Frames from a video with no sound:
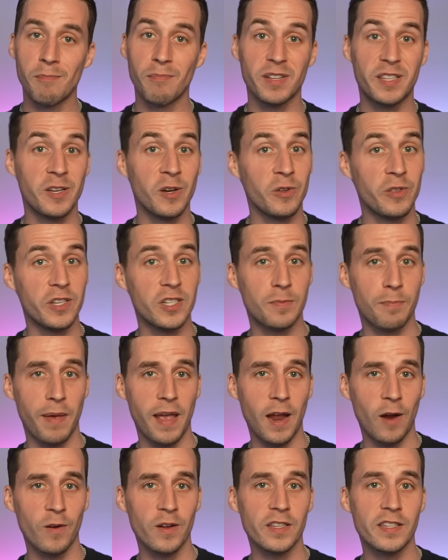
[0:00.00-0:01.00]
Matilda's
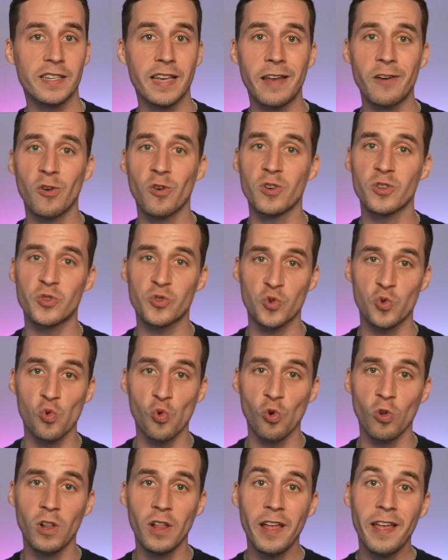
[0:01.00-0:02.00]
parents send her to
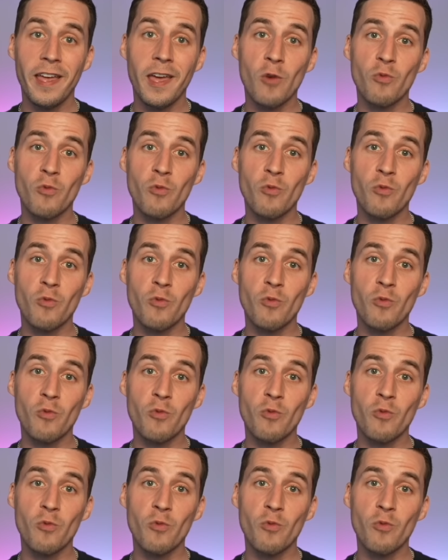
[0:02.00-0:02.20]
school,